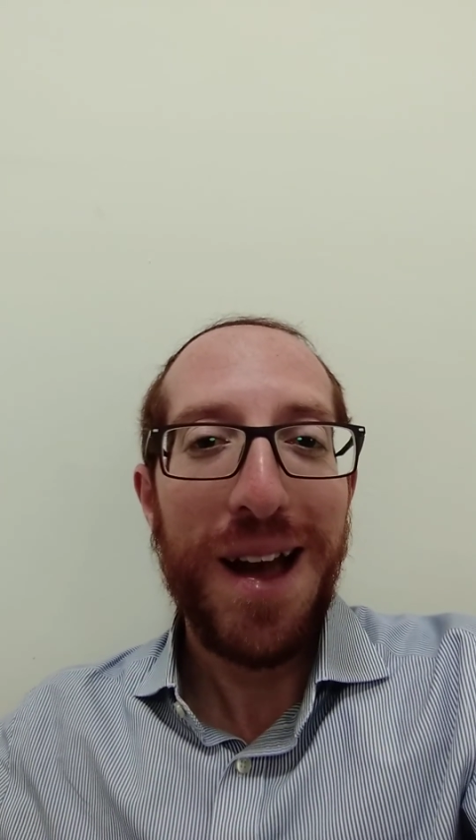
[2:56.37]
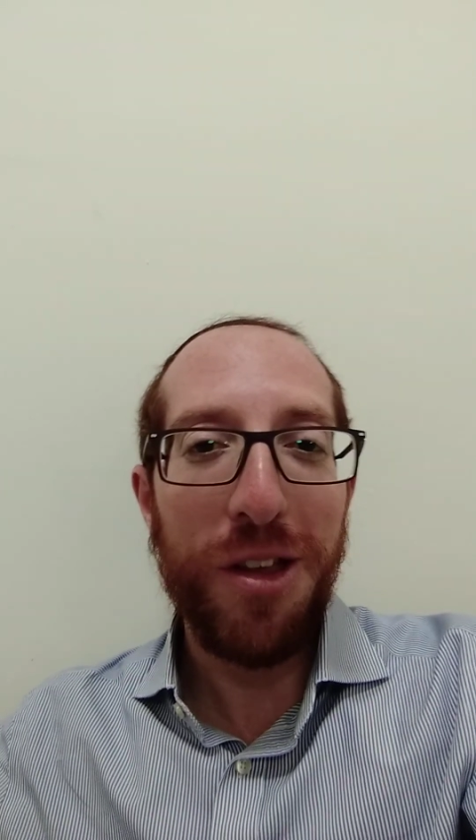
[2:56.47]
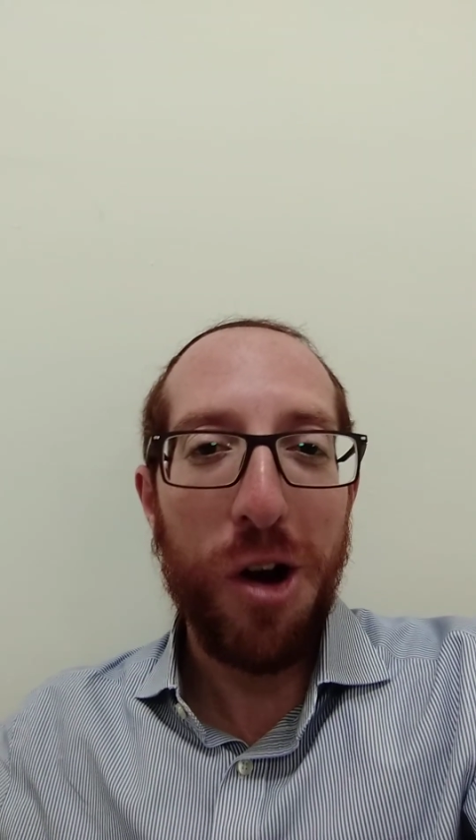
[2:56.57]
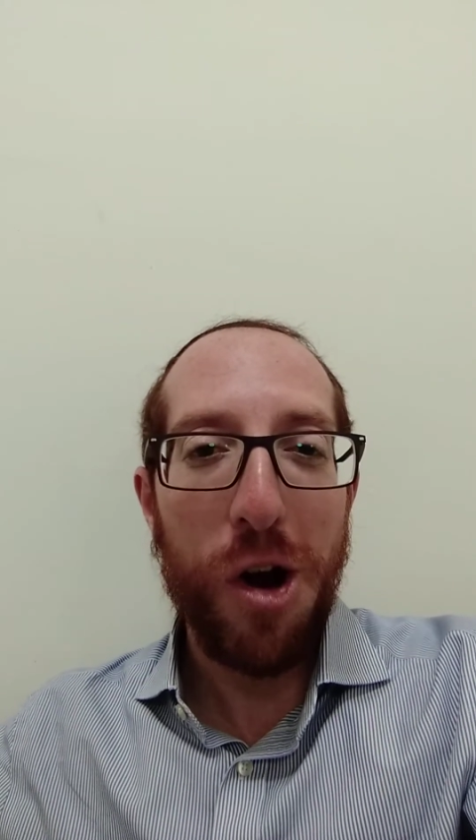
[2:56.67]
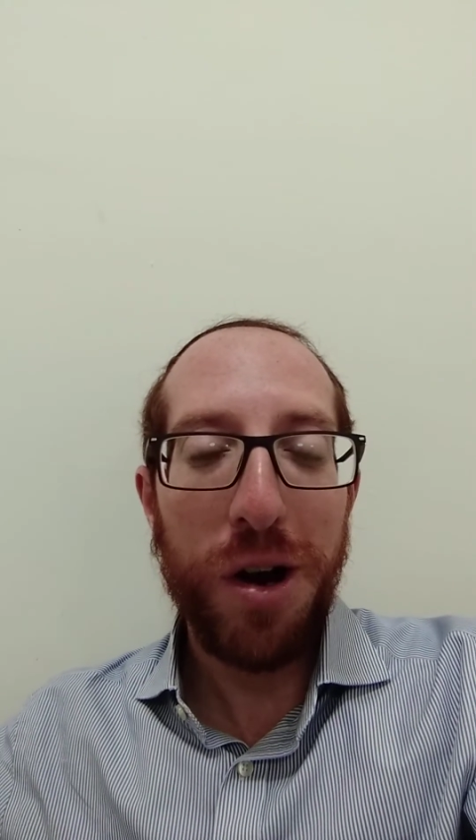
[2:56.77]

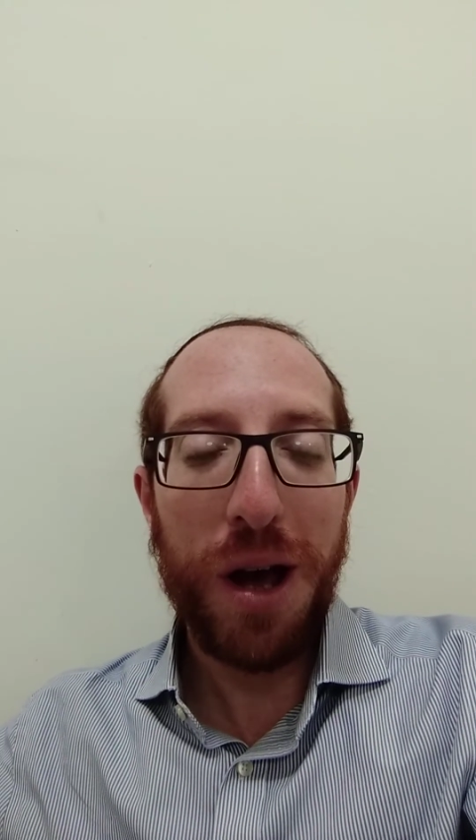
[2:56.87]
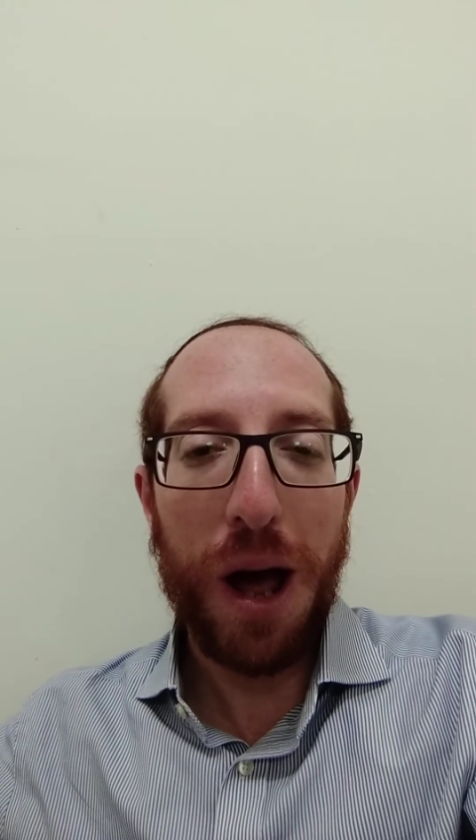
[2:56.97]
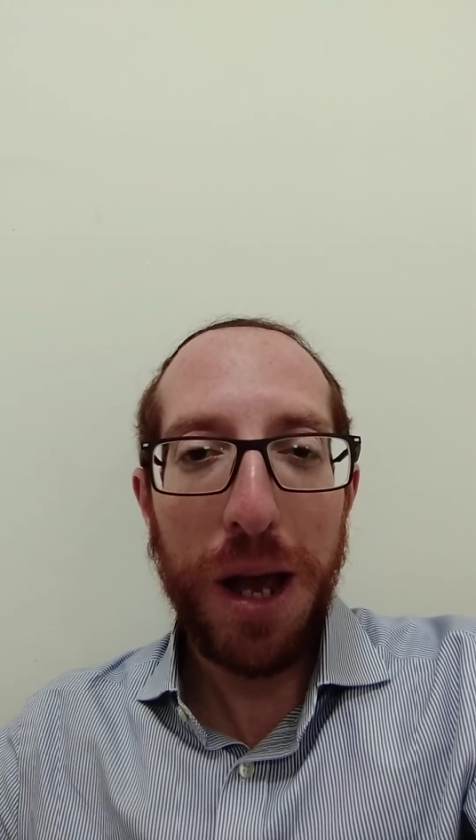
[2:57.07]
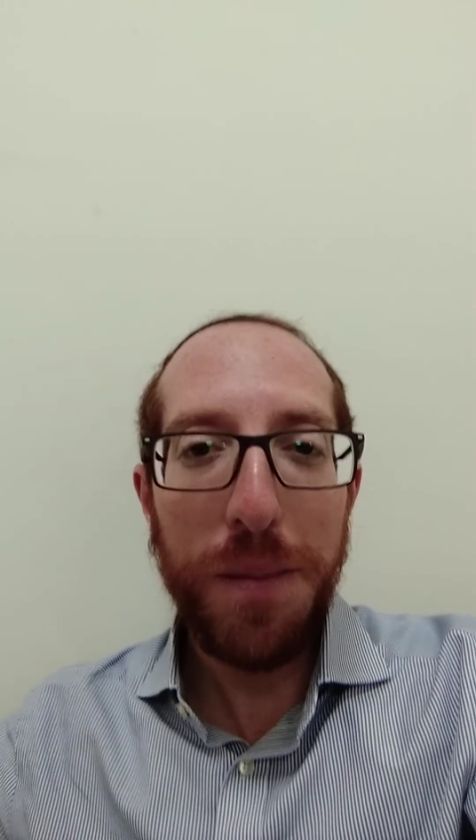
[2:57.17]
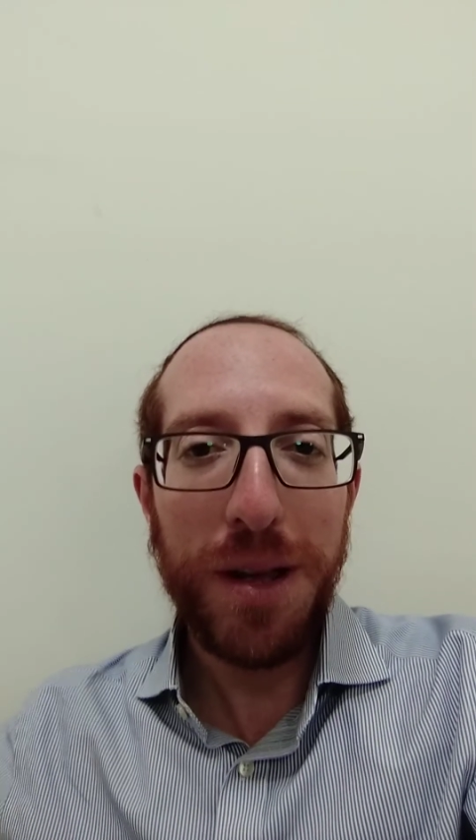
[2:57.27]
And the Or
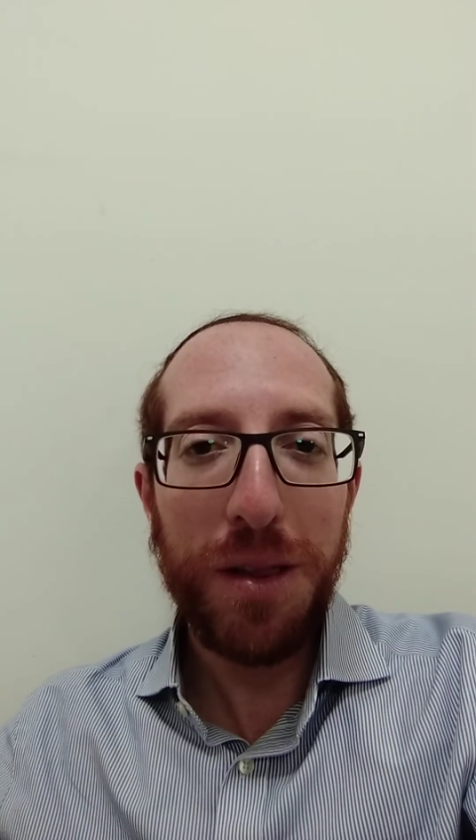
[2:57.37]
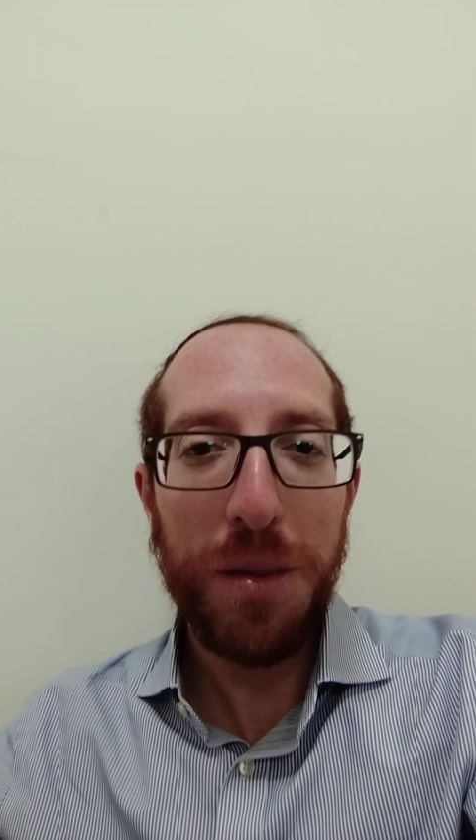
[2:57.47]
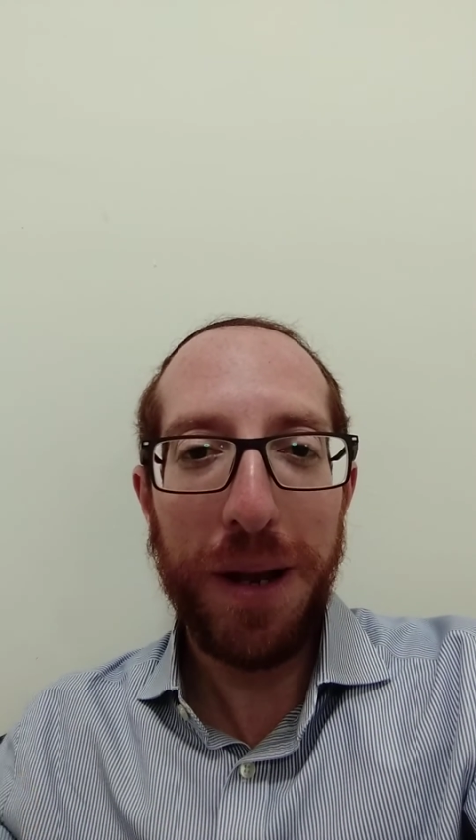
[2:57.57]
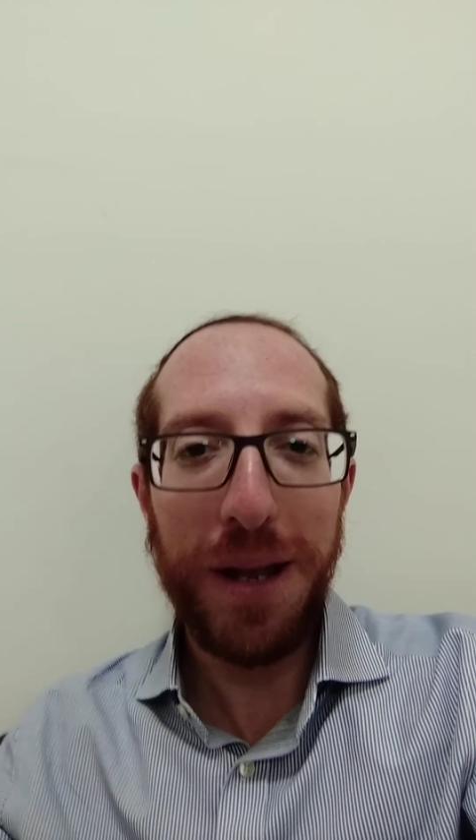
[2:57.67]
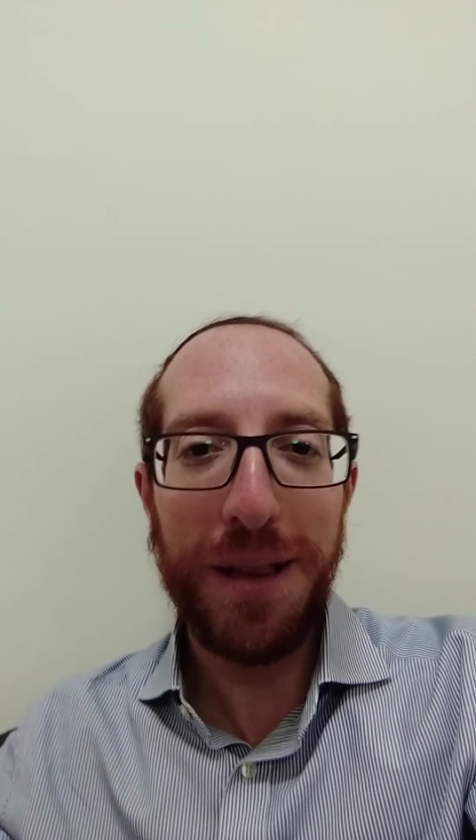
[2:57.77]
HaChaim
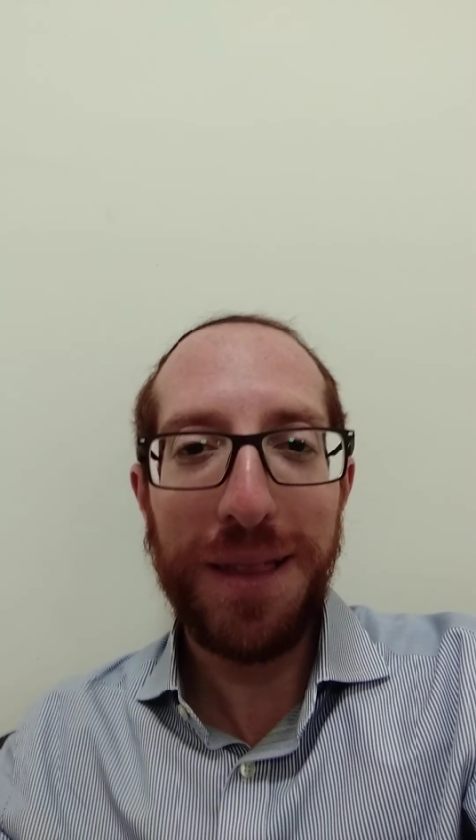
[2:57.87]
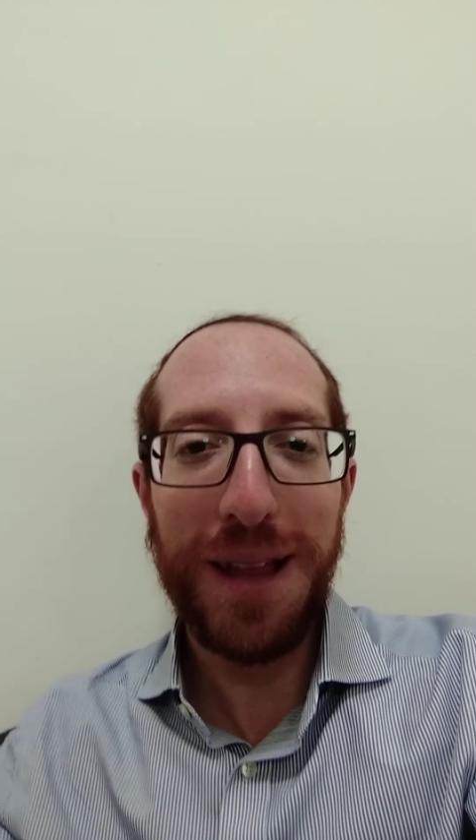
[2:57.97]
explains